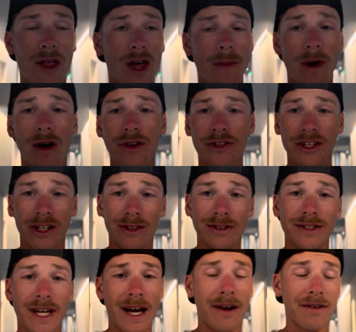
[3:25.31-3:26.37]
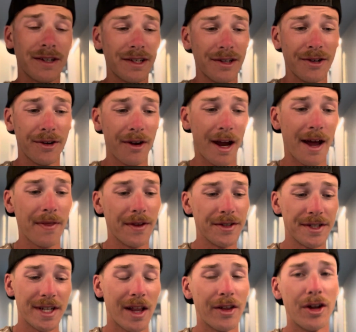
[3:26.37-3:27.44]
that I'm all settled down here at the
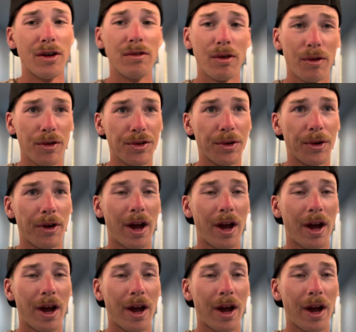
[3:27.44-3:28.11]
Stella Nova Resort,